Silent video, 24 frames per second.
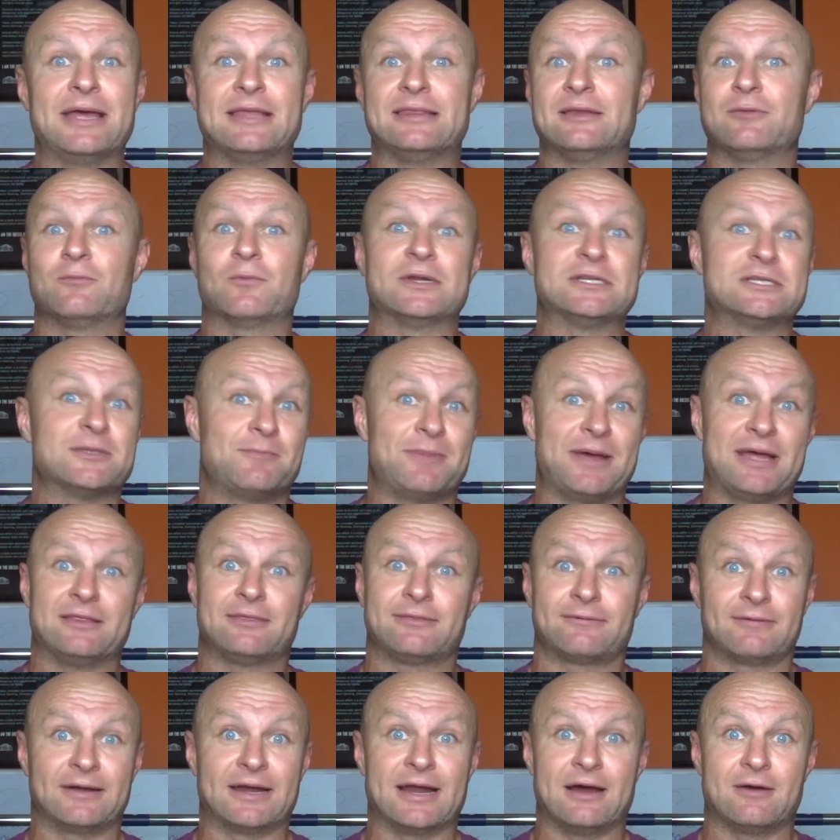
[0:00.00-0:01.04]
and then went to bed
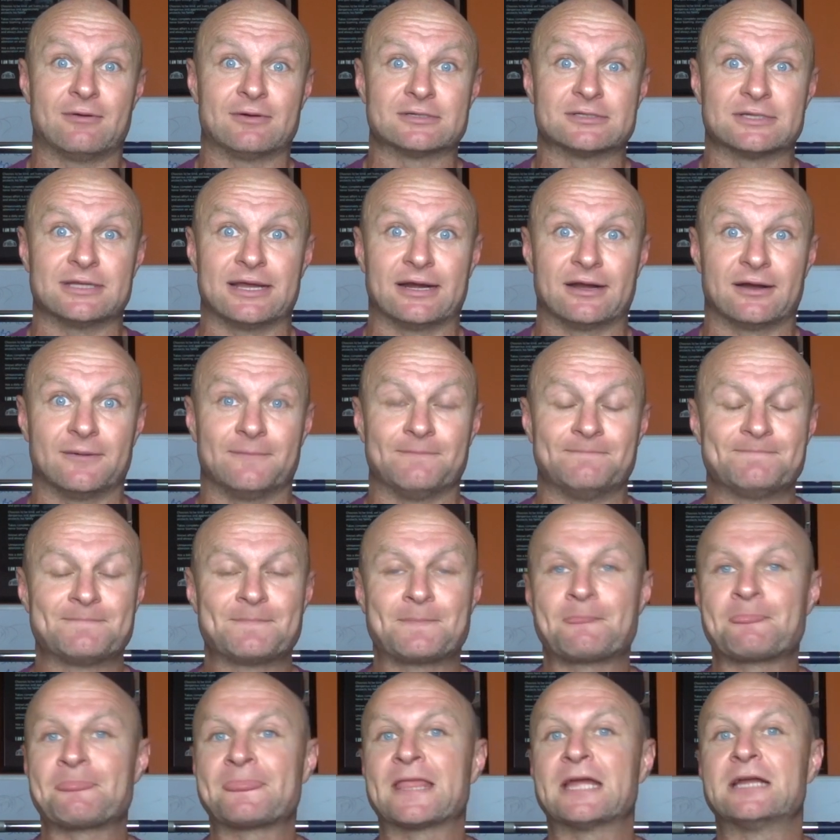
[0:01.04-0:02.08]
3 hours later.
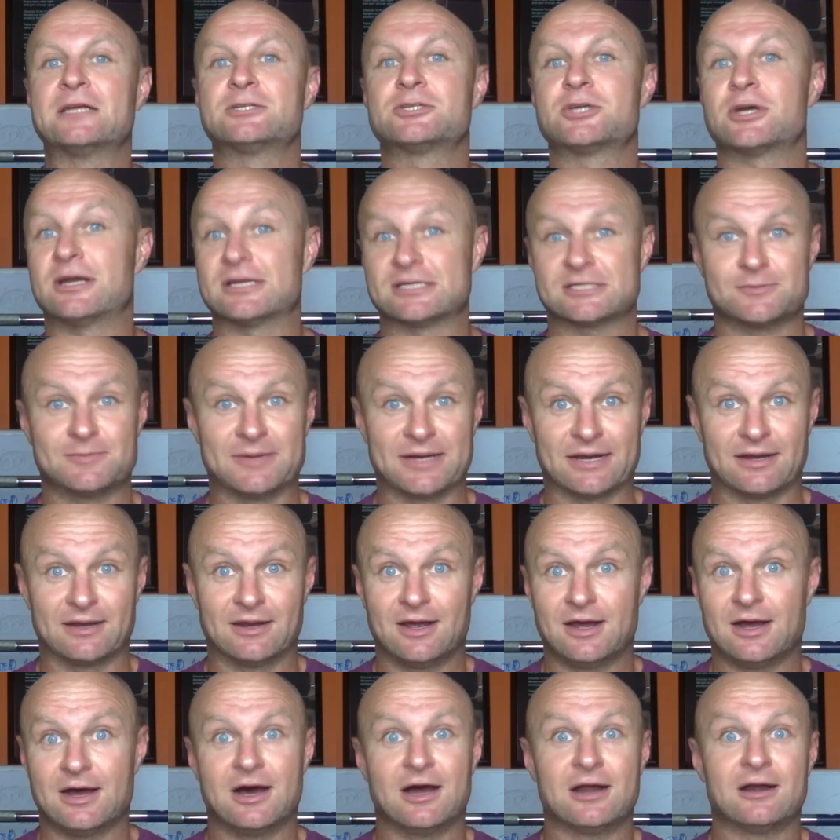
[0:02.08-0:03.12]
Trust me,
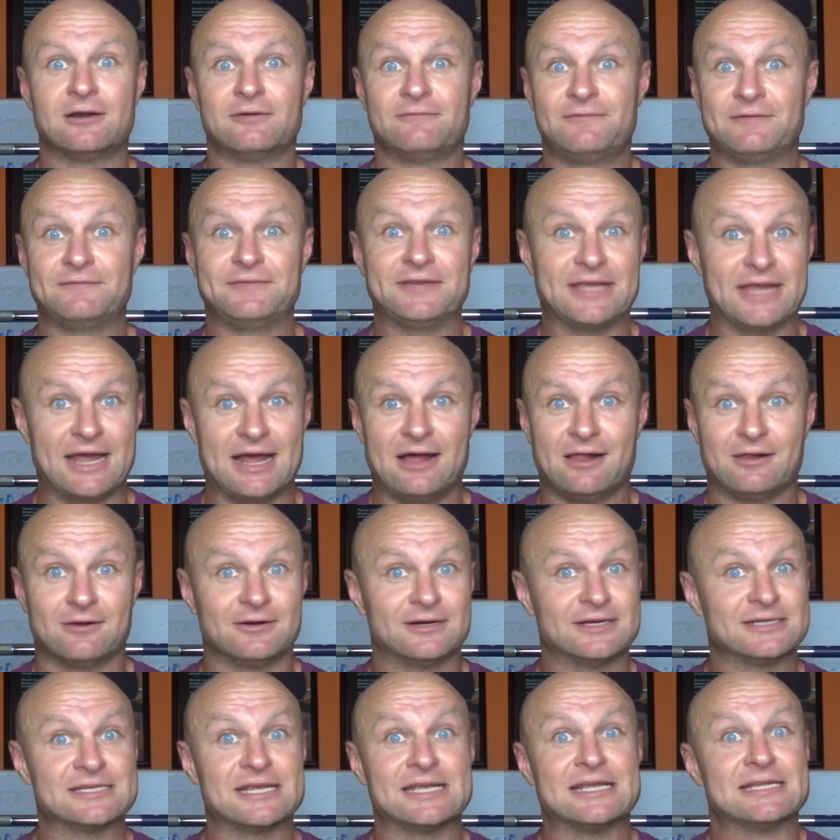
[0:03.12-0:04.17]
150
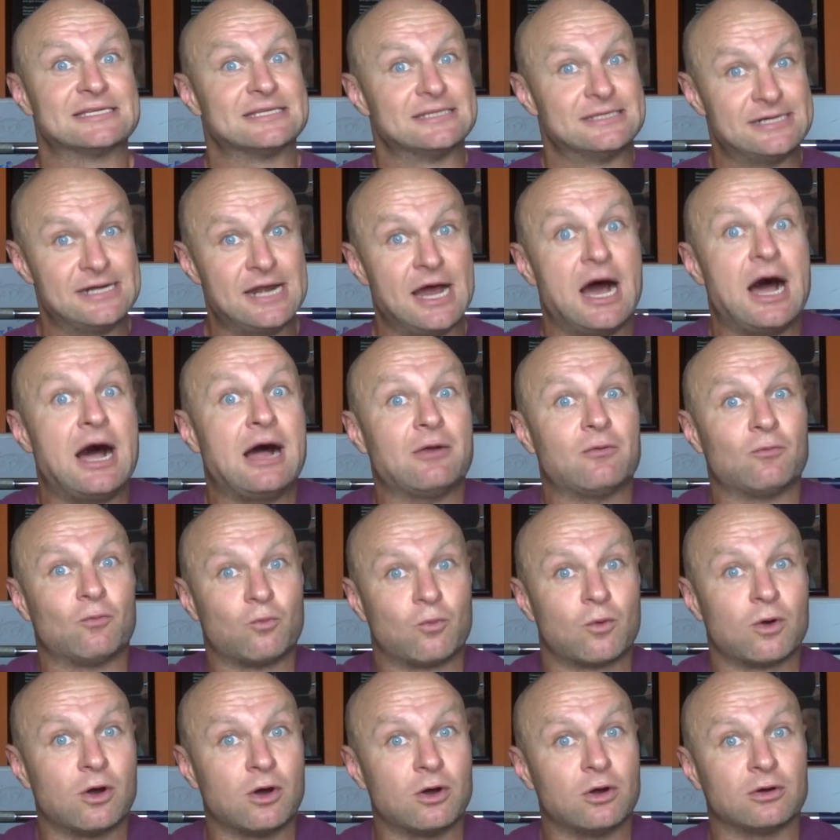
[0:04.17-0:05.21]
calories is not
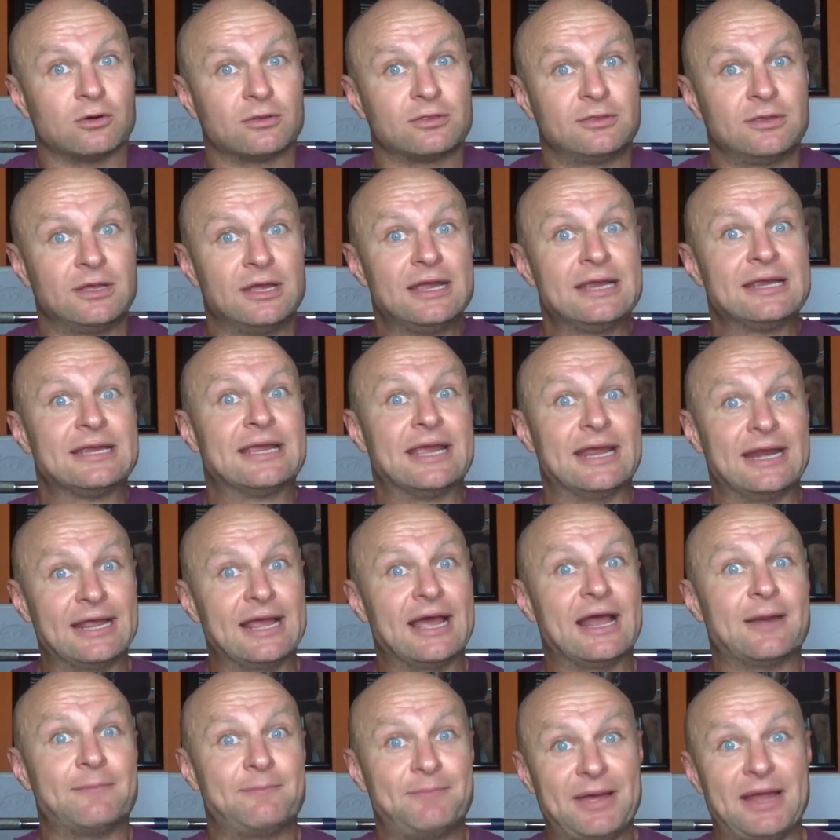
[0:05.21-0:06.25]
worth getting
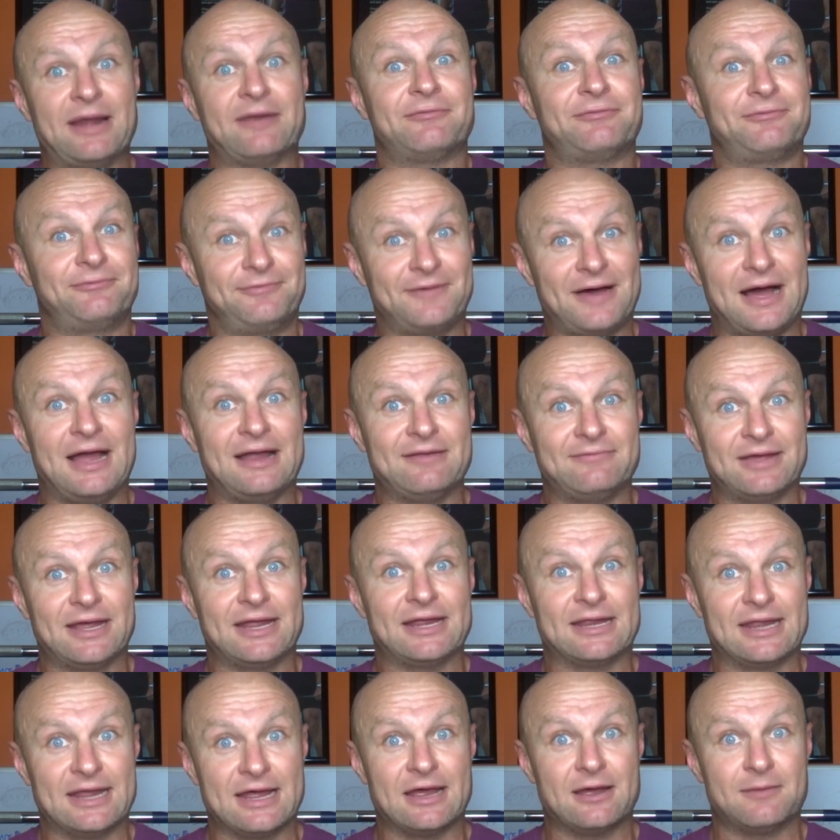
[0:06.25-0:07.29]
out of bed at 5
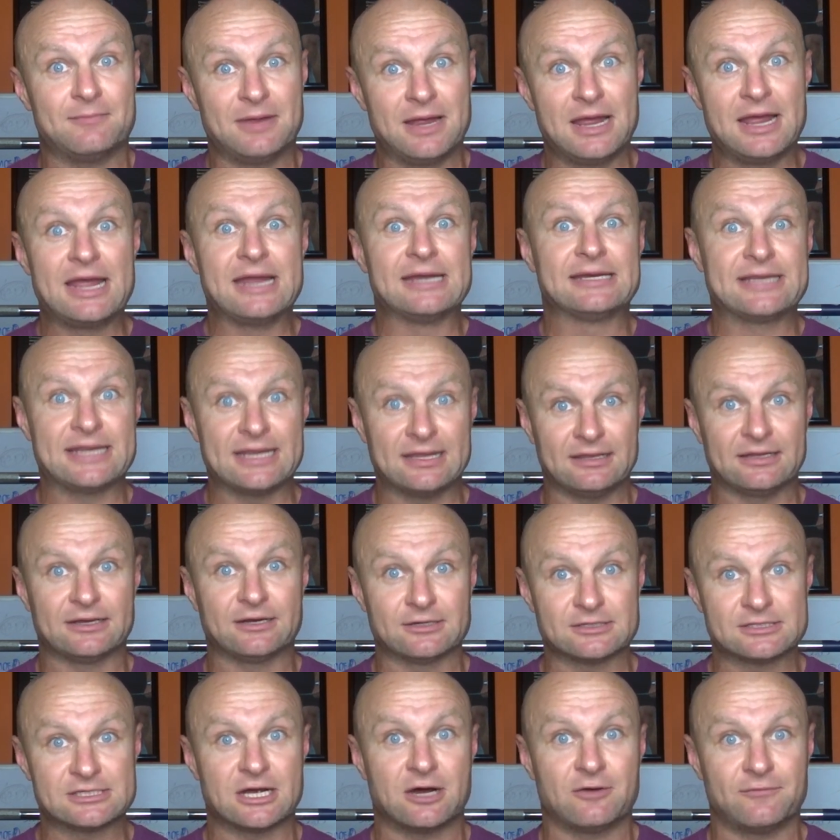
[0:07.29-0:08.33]
a.m. and killing
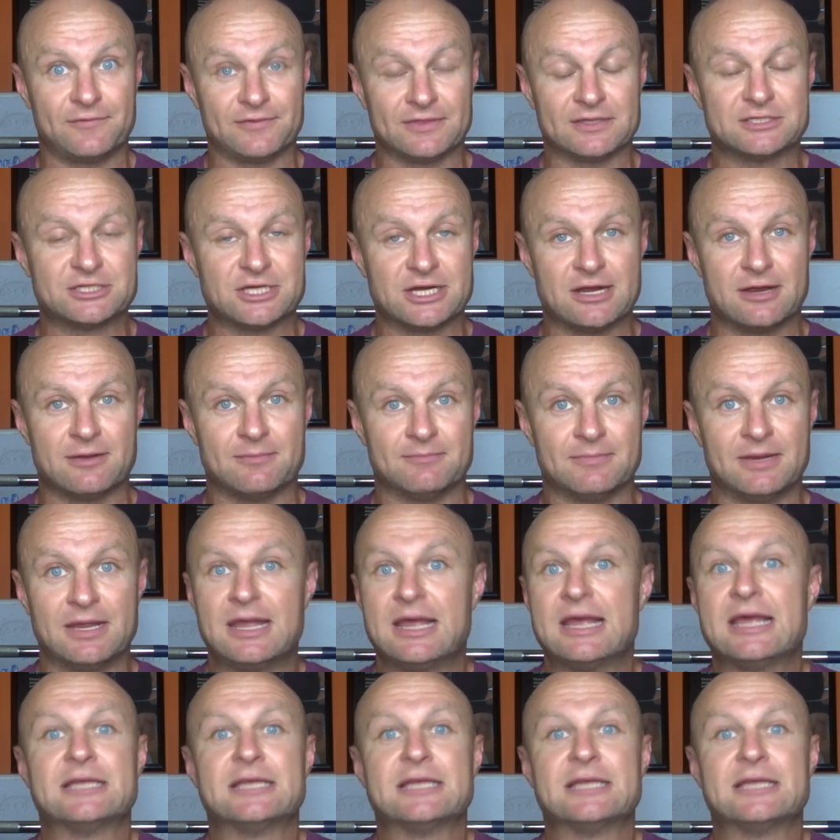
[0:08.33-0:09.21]
yourself in the gym.